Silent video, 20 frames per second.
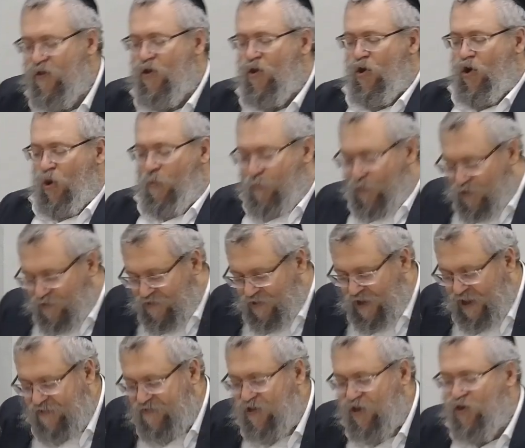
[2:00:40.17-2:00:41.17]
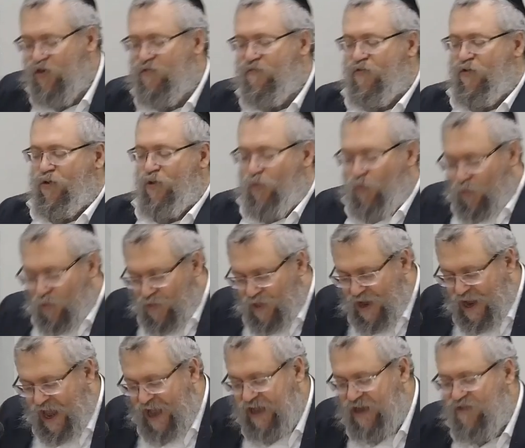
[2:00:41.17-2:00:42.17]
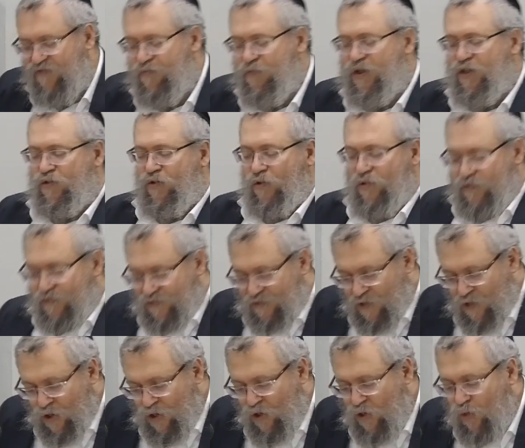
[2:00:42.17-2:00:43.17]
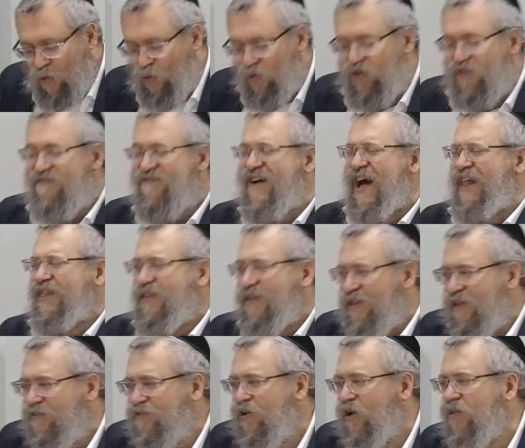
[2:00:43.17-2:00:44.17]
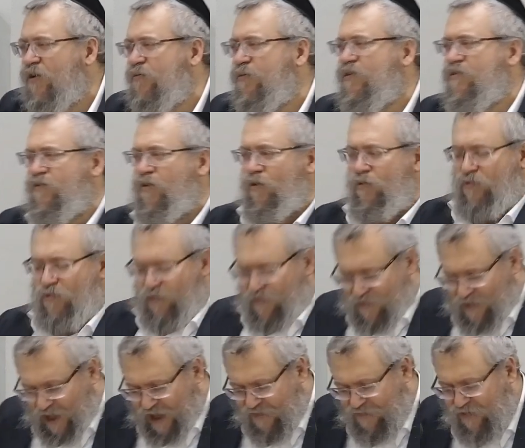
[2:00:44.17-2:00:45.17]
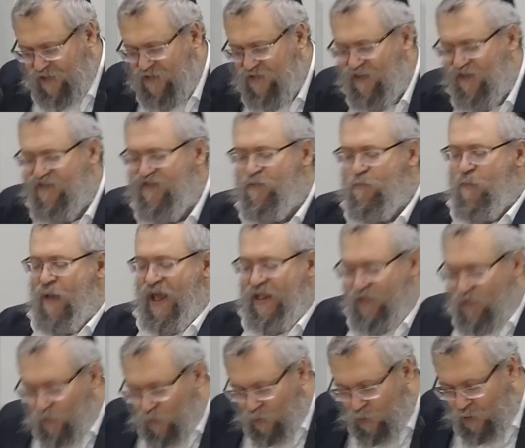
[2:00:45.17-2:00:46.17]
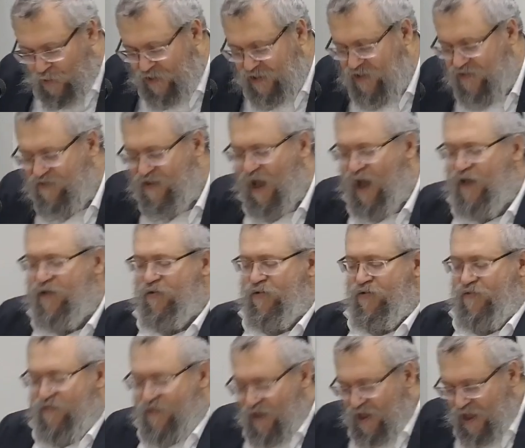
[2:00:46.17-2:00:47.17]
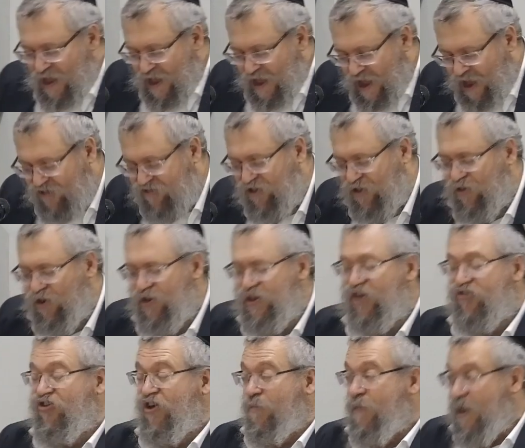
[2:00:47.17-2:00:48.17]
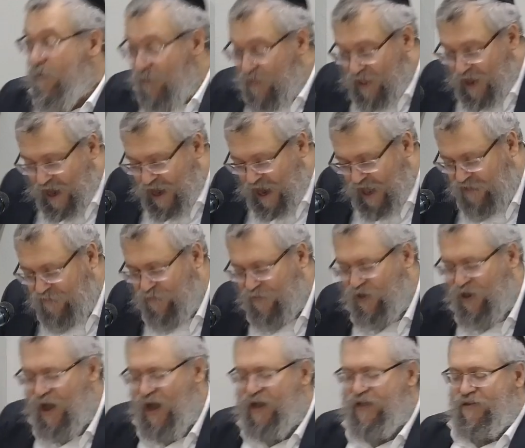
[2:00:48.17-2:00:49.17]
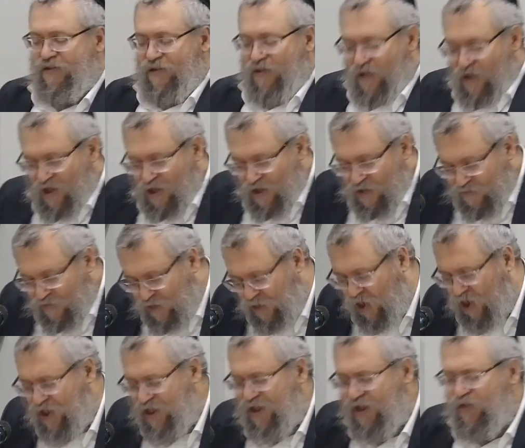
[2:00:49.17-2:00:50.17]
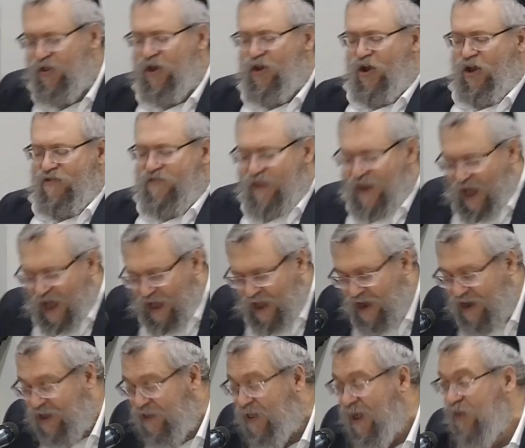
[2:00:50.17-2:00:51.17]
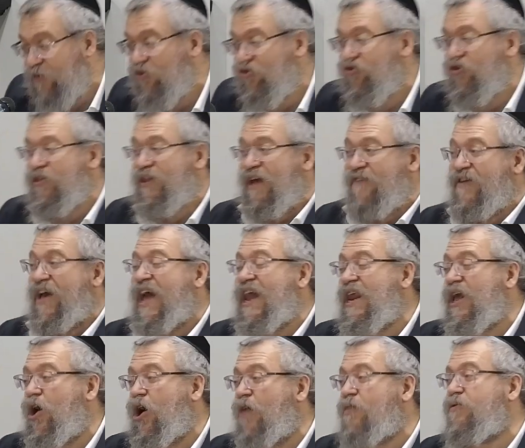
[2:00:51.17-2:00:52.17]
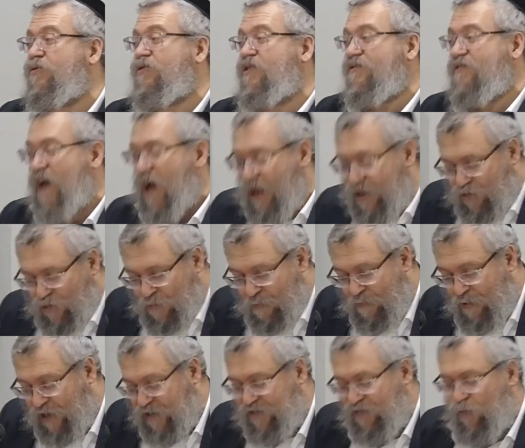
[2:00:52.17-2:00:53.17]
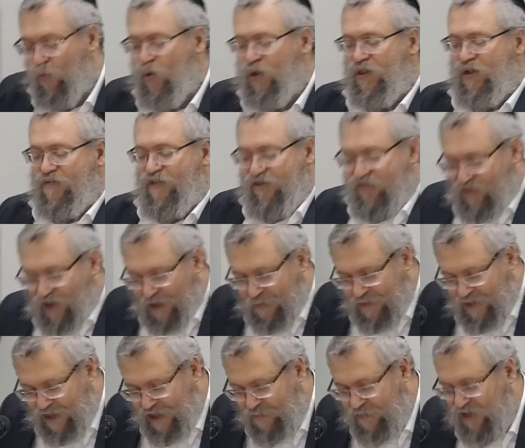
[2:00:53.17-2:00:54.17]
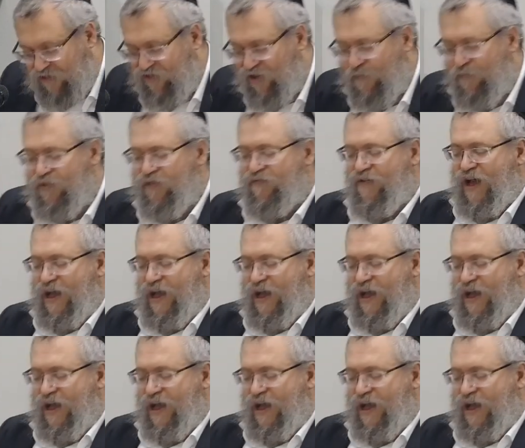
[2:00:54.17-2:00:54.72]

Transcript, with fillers: you will rest. You will rest from plowing. What does that mean? Shalo yitztarchu oid lebchenes kharisha. You won't need any more plowing, anal, lefisha nema, because it says, V'seruach hatoma avim in haaretz.